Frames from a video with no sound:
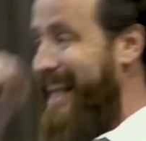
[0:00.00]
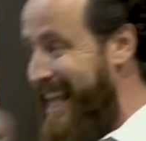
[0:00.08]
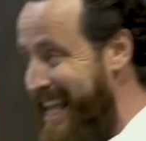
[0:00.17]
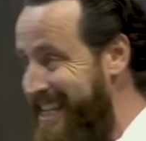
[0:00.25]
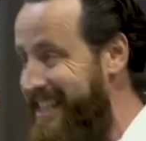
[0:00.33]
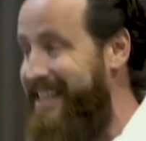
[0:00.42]

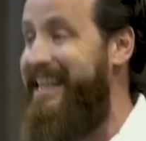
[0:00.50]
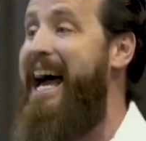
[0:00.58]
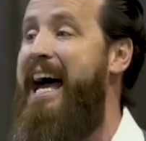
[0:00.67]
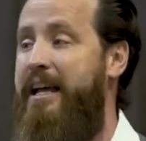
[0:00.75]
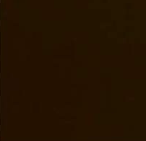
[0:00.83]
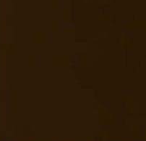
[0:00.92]
he
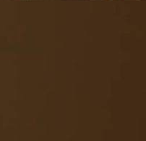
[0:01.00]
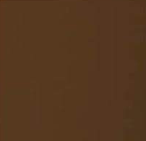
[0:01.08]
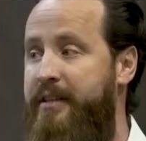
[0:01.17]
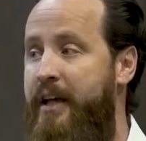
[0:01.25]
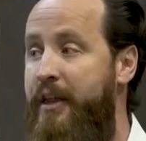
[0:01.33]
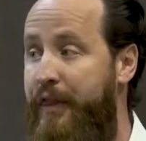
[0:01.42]

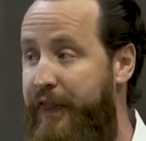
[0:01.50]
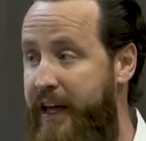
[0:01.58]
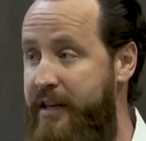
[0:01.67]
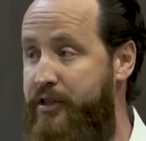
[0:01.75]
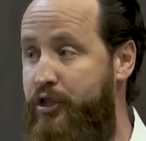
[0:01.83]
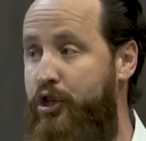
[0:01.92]
says
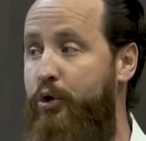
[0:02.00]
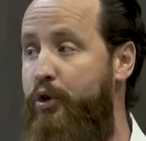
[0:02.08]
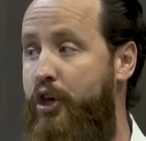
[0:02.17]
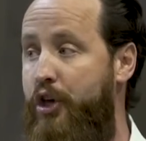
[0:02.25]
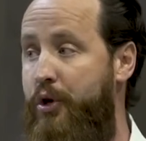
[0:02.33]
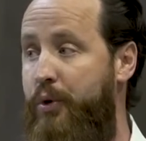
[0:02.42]
this to
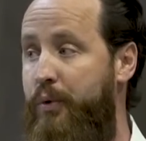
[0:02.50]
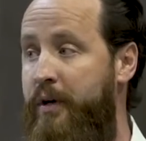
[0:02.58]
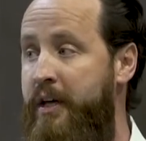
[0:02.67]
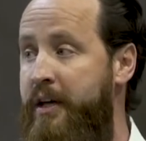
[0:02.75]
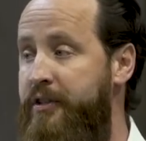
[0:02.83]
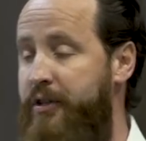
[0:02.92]
you.
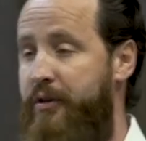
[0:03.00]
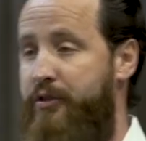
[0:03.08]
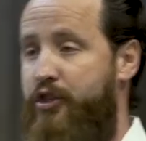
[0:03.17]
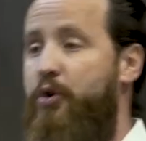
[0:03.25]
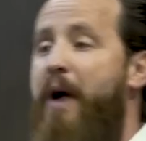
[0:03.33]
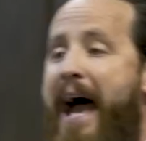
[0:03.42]
So there's two